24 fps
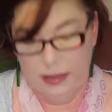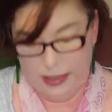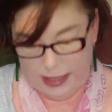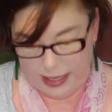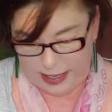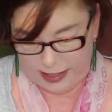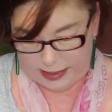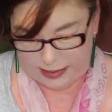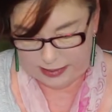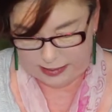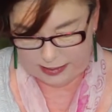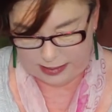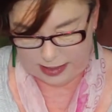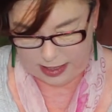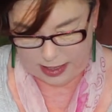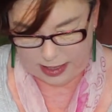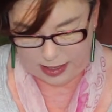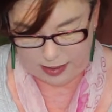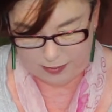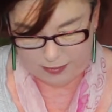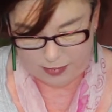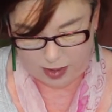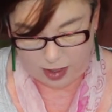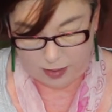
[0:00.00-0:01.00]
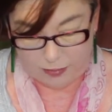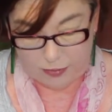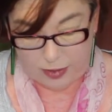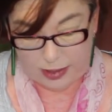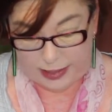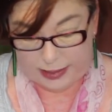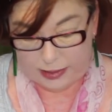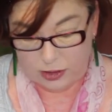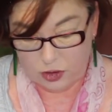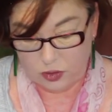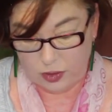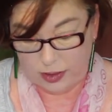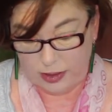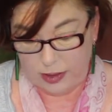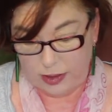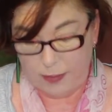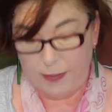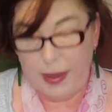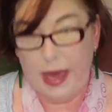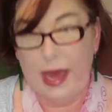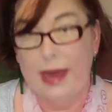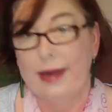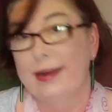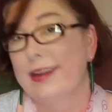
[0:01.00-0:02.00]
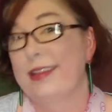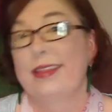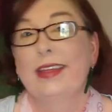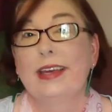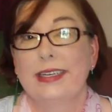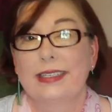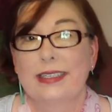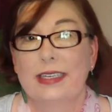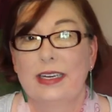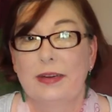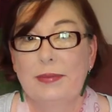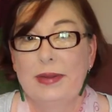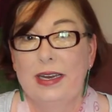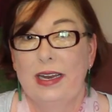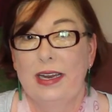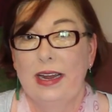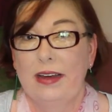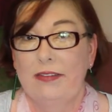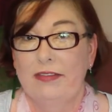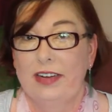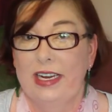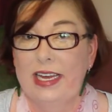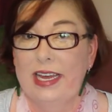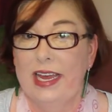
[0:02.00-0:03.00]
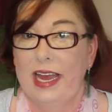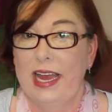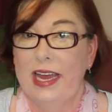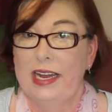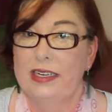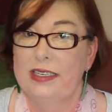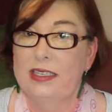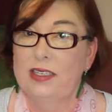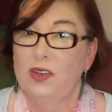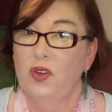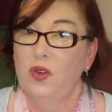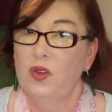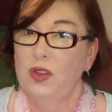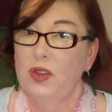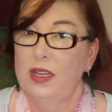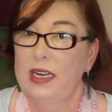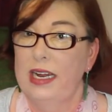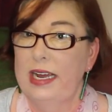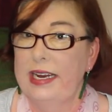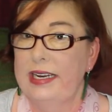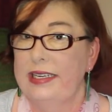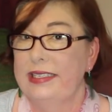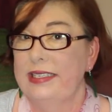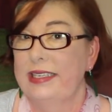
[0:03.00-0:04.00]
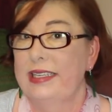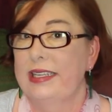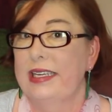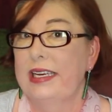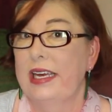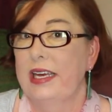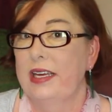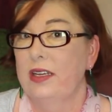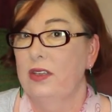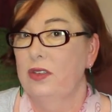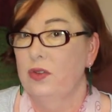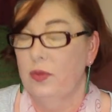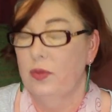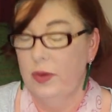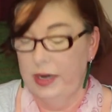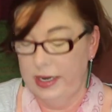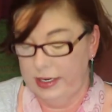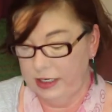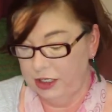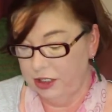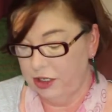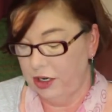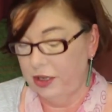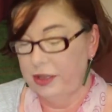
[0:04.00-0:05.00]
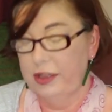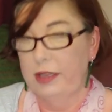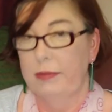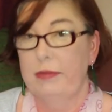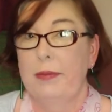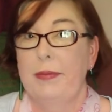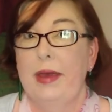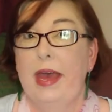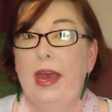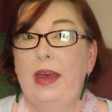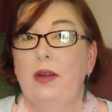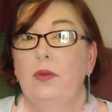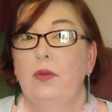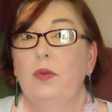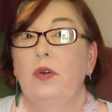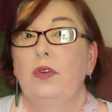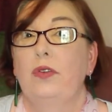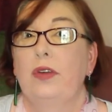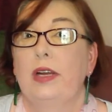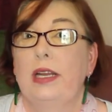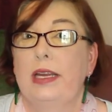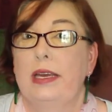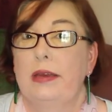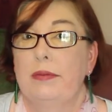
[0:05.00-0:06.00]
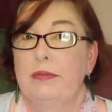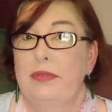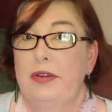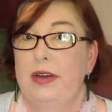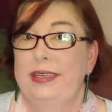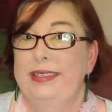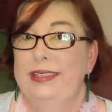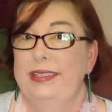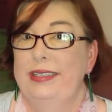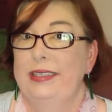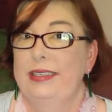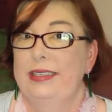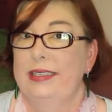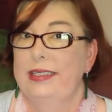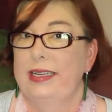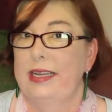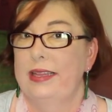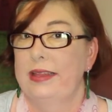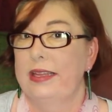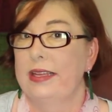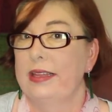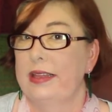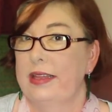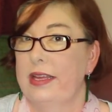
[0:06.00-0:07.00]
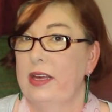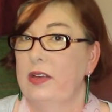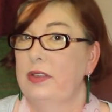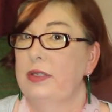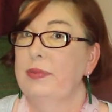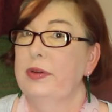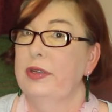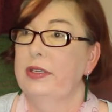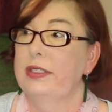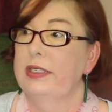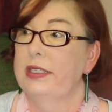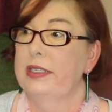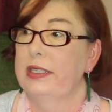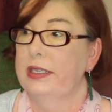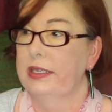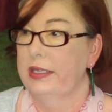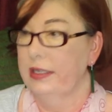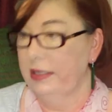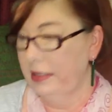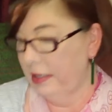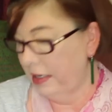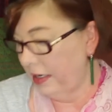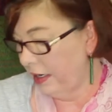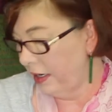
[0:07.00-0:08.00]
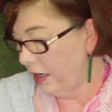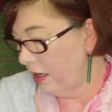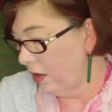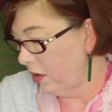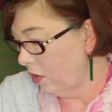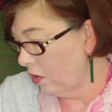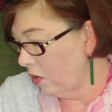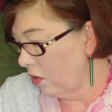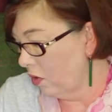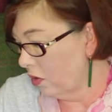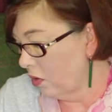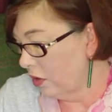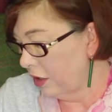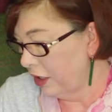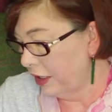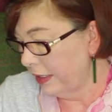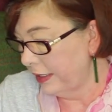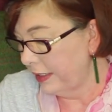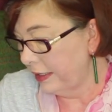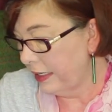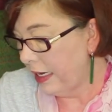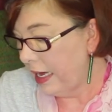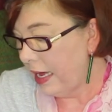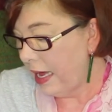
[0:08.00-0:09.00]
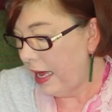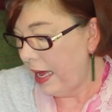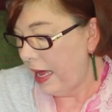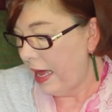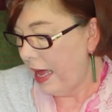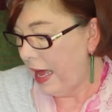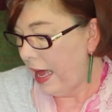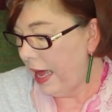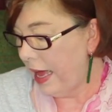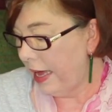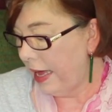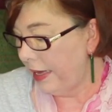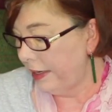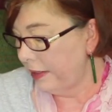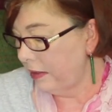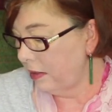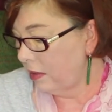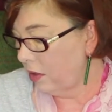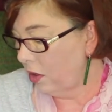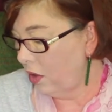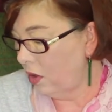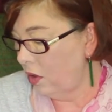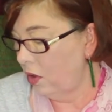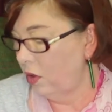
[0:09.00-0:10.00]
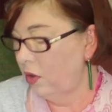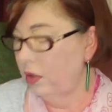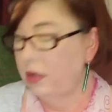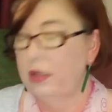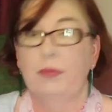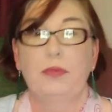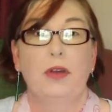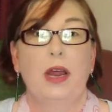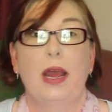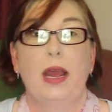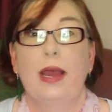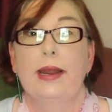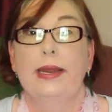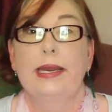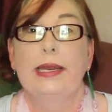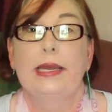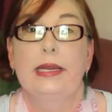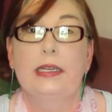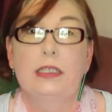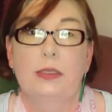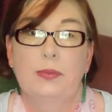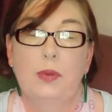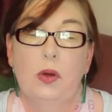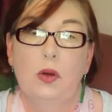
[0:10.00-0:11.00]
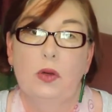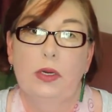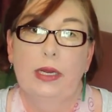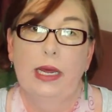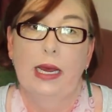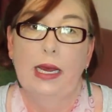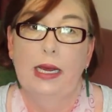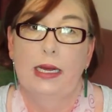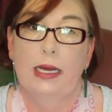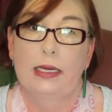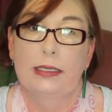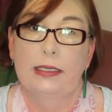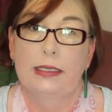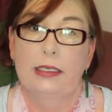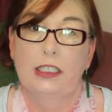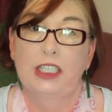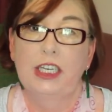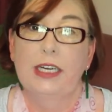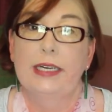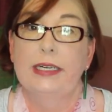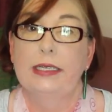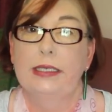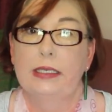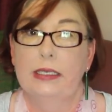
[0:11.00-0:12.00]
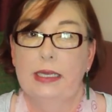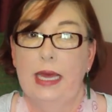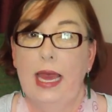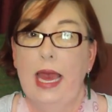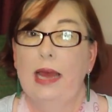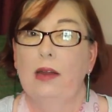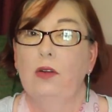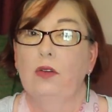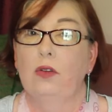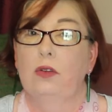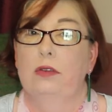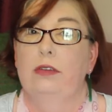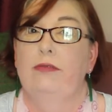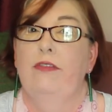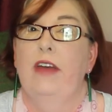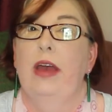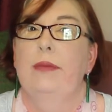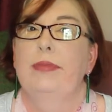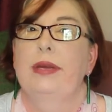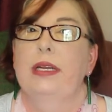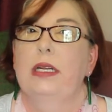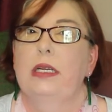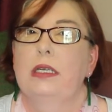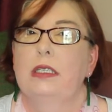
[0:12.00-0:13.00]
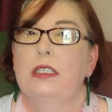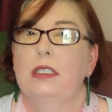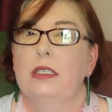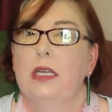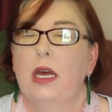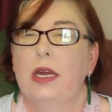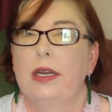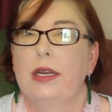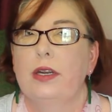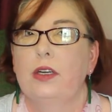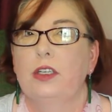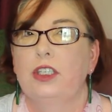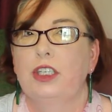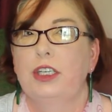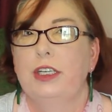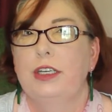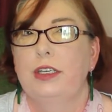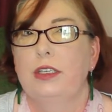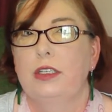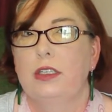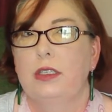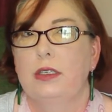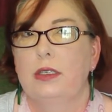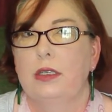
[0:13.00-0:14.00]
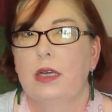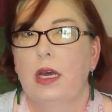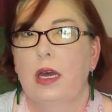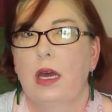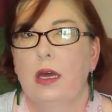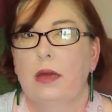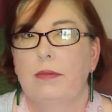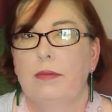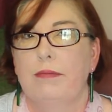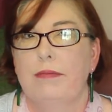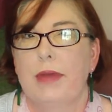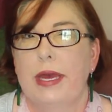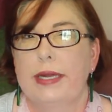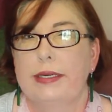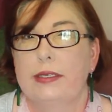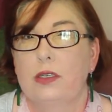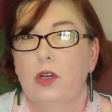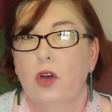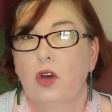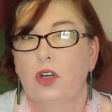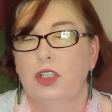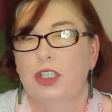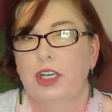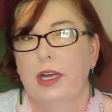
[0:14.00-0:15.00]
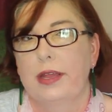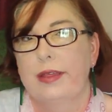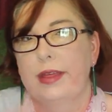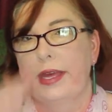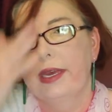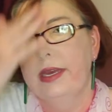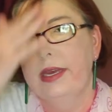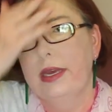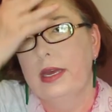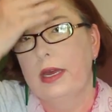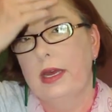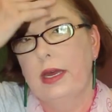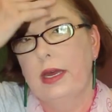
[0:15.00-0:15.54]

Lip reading: and I'm really enjoying the pattern. I think it's going to be lovely, and all the ladies at the guild, when I showed them the pattern, were really impressed and said that those birds are going to look gorgeous. And on the Brownie Knits podcast, Gina's hat looks fabulous. I know she used Mad Tosh, I think.